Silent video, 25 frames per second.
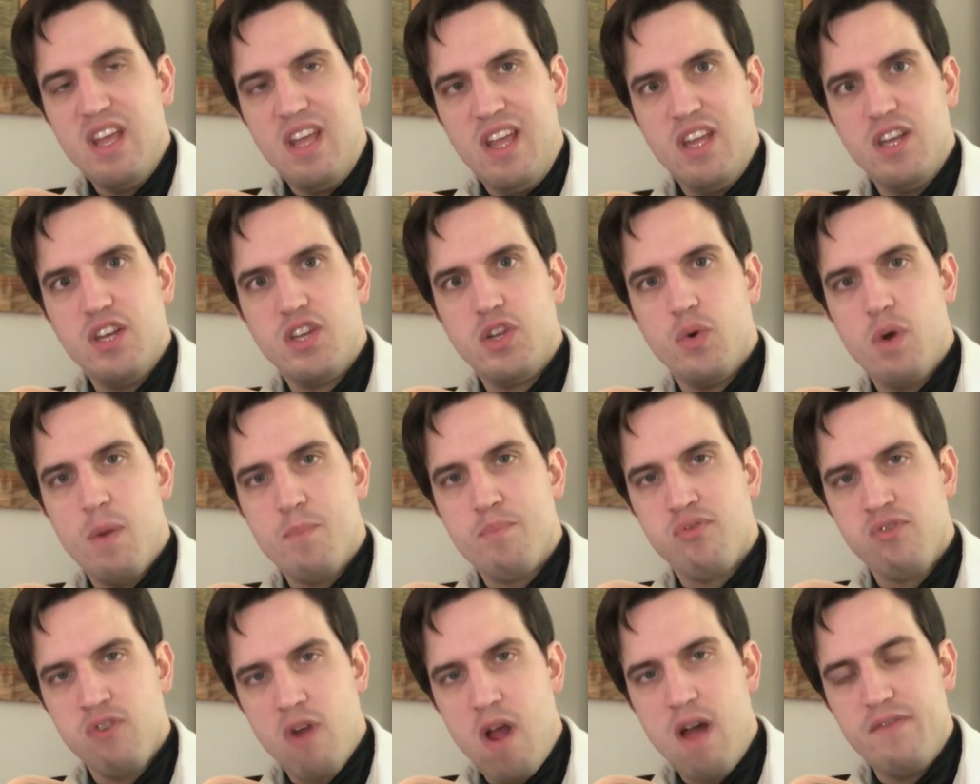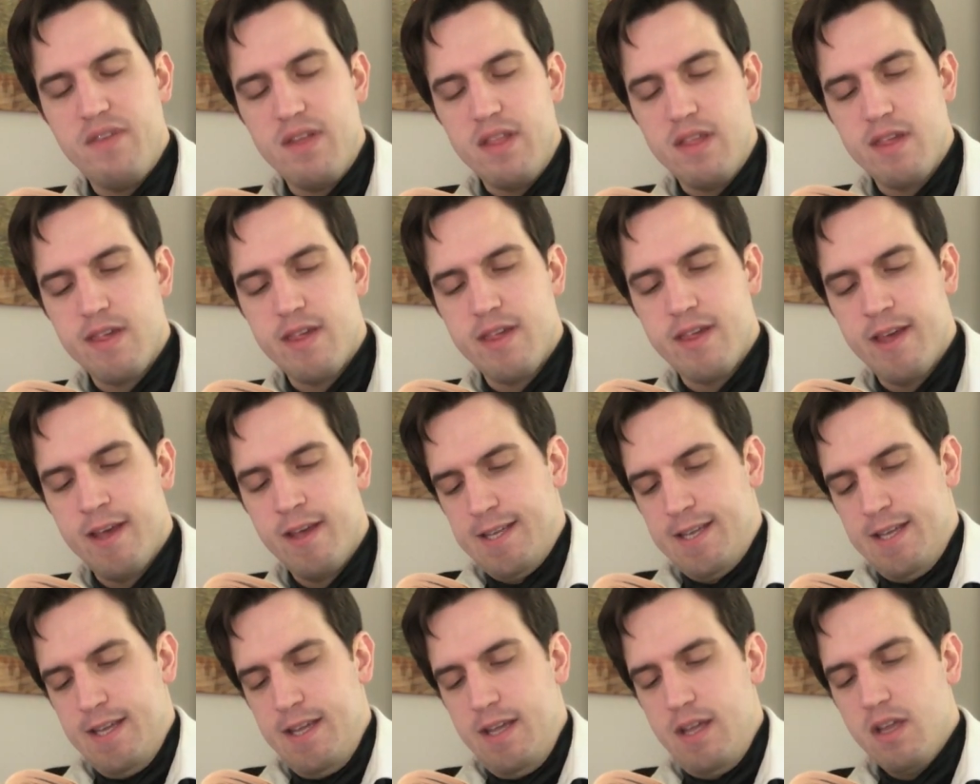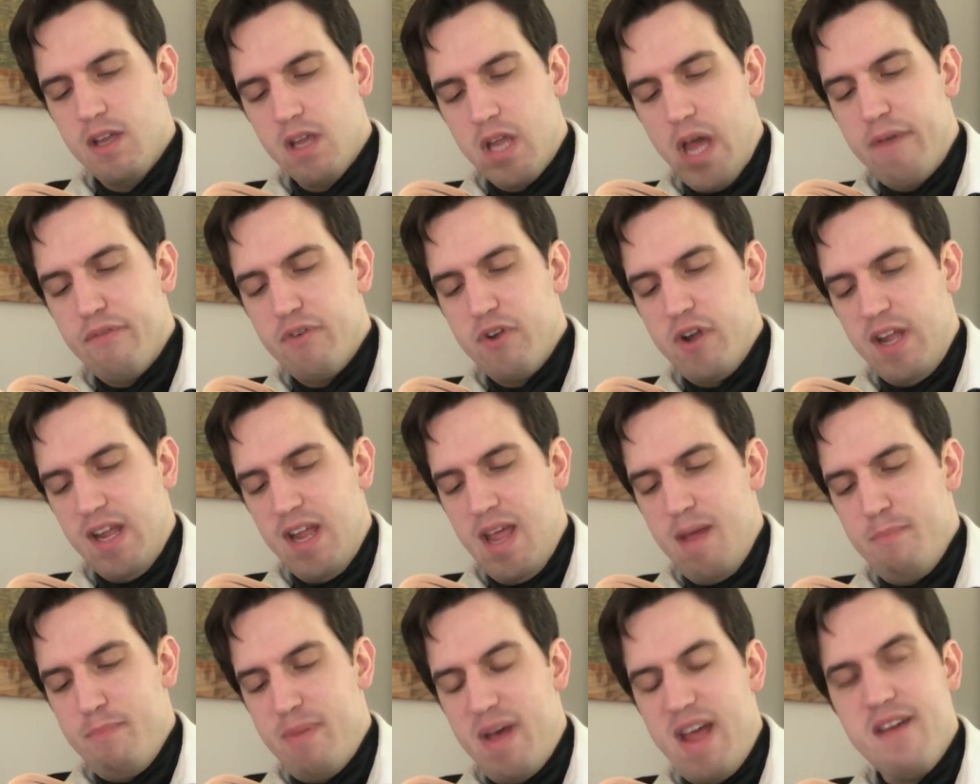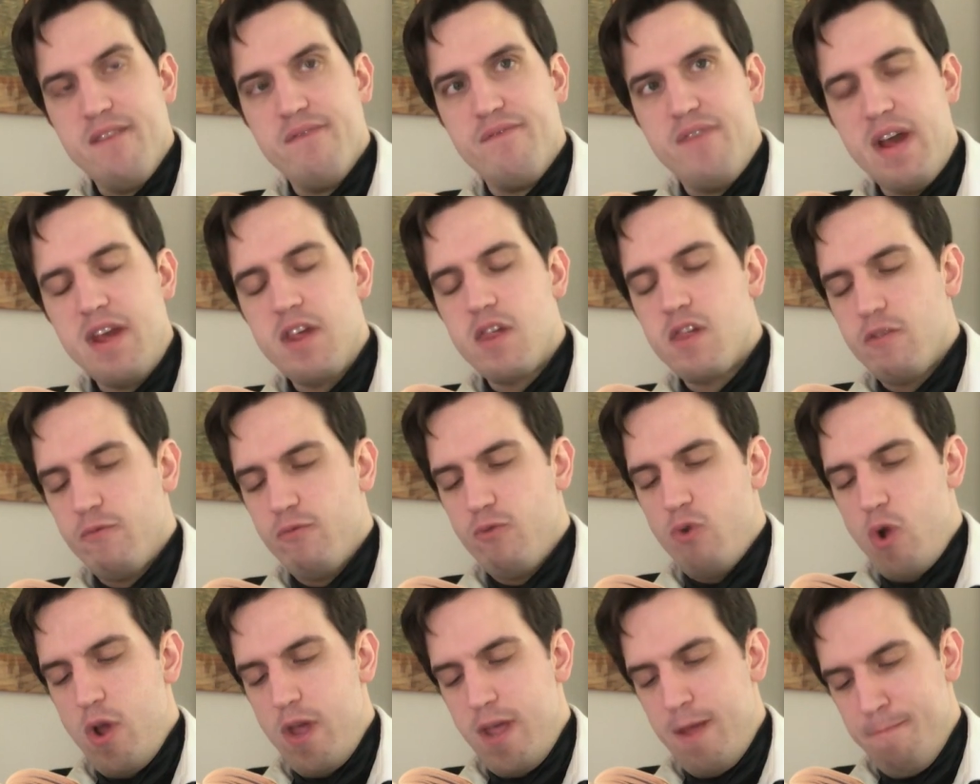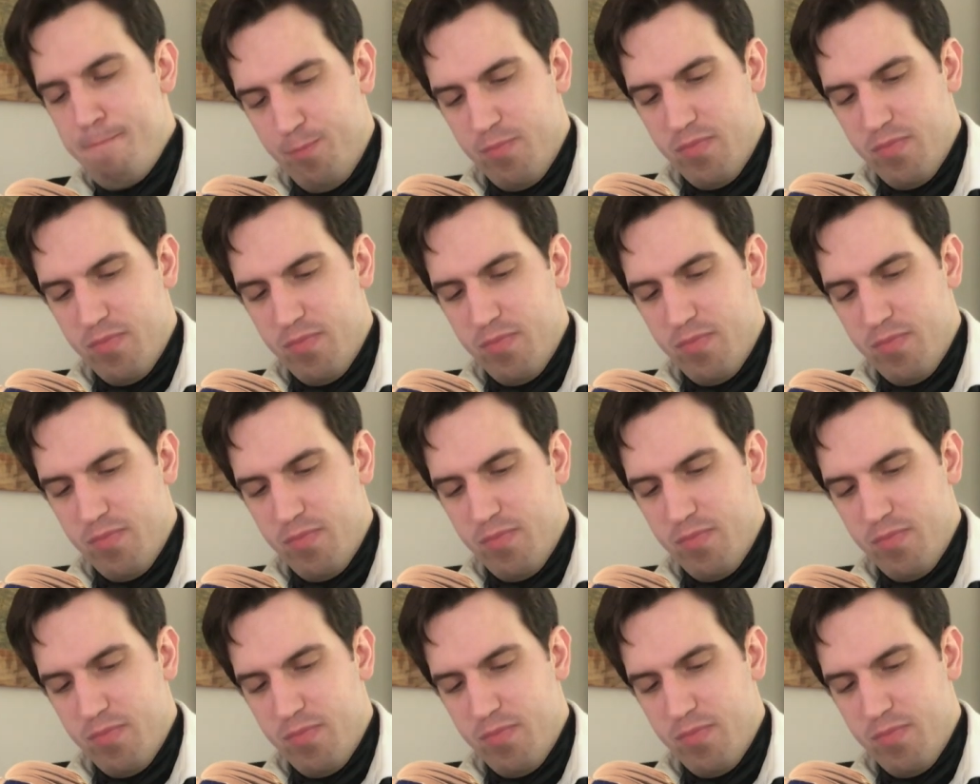into a province, and governing it by a viceroy,